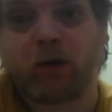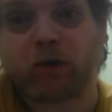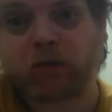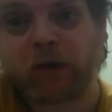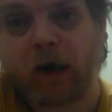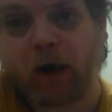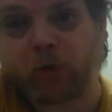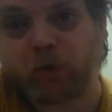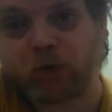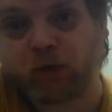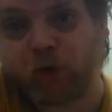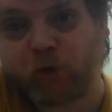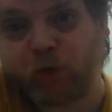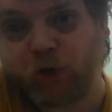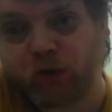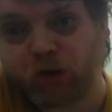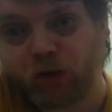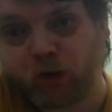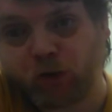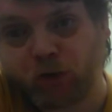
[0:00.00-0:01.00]
lockdown is
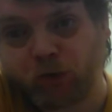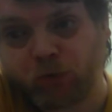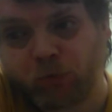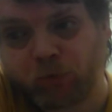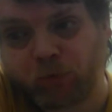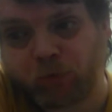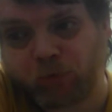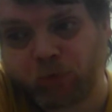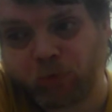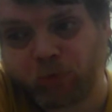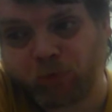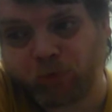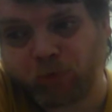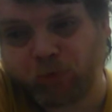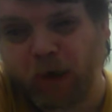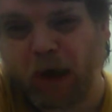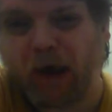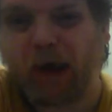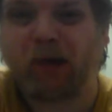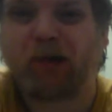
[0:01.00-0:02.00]
official.
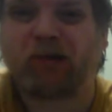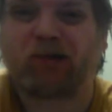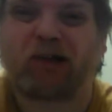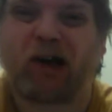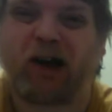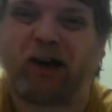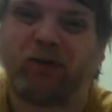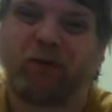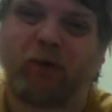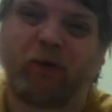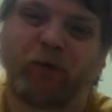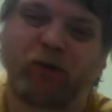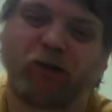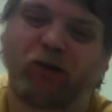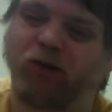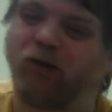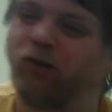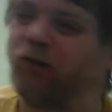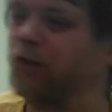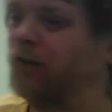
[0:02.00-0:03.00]
Well, it's kind of
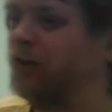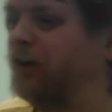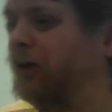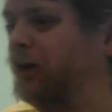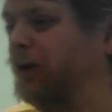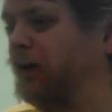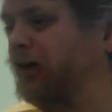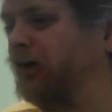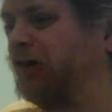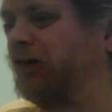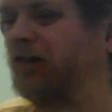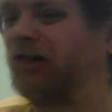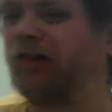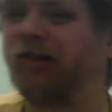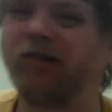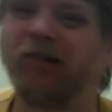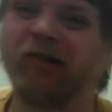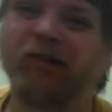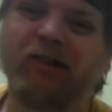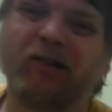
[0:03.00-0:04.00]
official. It's
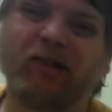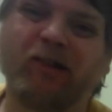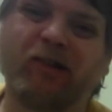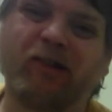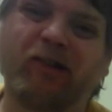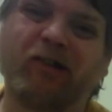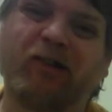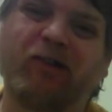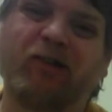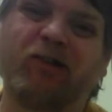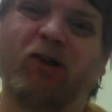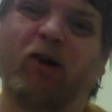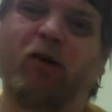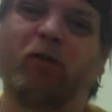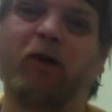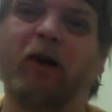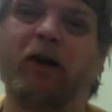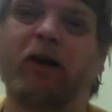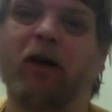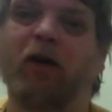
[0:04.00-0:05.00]

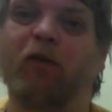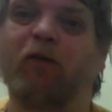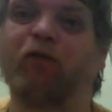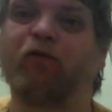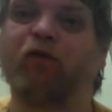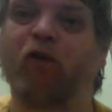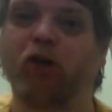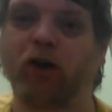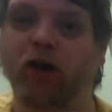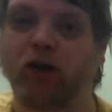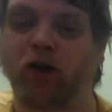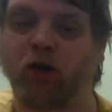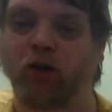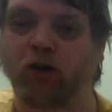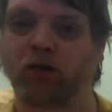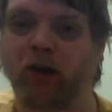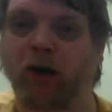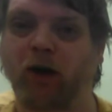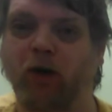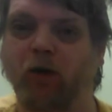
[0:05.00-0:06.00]
not really a full
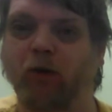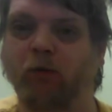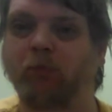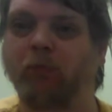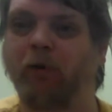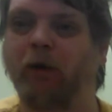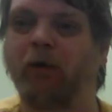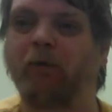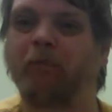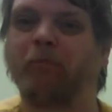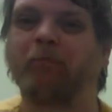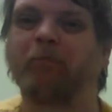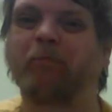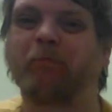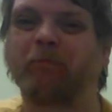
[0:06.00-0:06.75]
lockdown, but